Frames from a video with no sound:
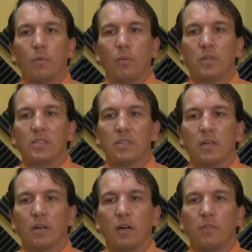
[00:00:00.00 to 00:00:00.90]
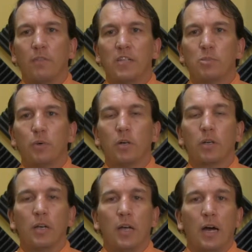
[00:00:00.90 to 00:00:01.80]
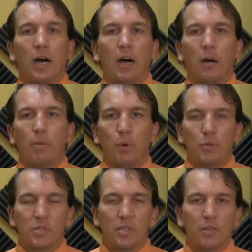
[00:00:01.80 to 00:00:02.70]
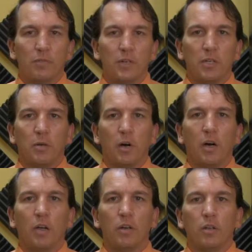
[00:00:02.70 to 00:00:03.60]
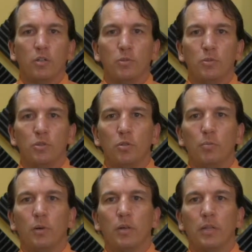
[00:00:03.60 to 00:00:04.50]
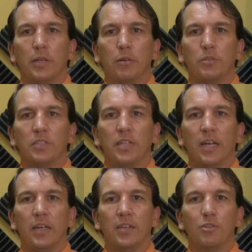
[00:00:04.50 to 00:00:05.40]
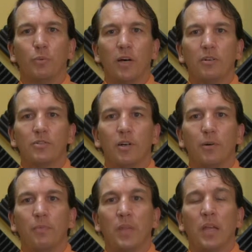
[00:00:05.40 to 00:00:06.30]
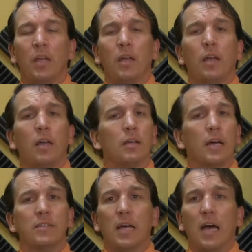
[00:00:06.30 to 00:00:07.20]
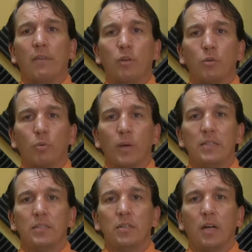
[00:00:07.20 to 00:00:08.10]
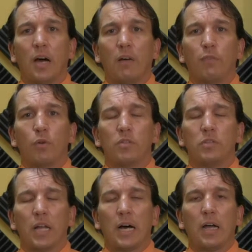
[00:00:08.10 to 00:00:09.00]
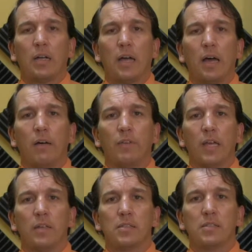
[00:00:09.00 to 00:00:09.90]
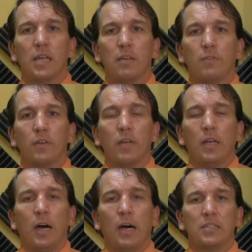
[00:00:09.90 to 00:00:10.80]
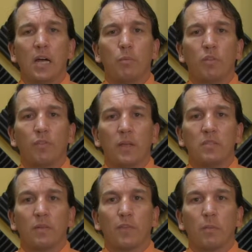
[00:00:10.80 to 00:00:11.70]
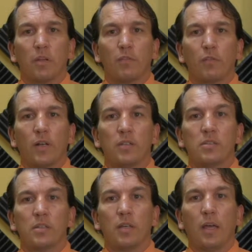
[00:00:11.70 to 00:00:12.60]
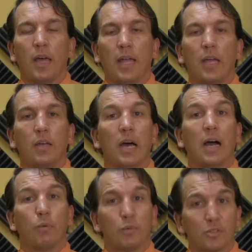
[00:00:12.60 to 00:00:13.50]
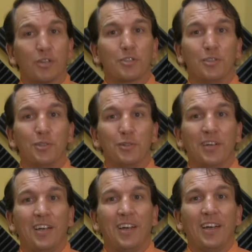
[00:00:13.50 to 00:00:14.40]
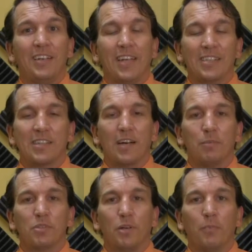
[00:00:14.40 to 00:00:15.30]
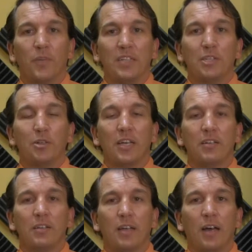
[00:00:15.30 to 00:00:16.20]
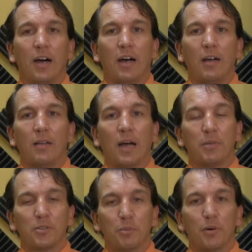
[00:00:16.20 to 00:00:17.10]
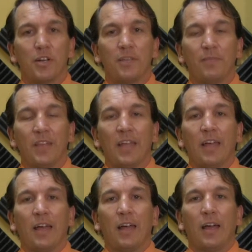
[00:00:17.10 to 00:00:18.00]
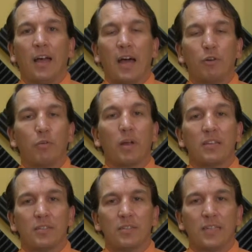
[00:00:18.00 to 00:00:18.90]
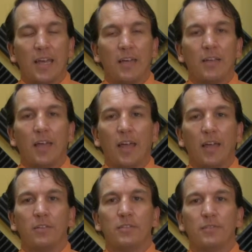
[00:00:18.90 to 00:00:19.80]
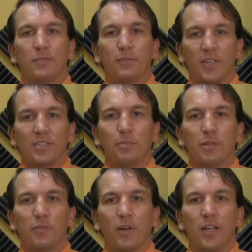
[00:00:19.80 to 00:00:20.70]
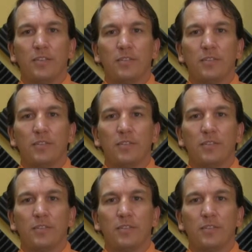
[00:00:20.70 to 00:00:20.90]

listening on Facebook. I'll be posting the other video on YouTube later today as well. So, guys, have a great 4th of July. Have a safe time with family and friends, and I will talk to you next time. So until then, I'm Dr. Berney. Have a great day, and forget to be afraid.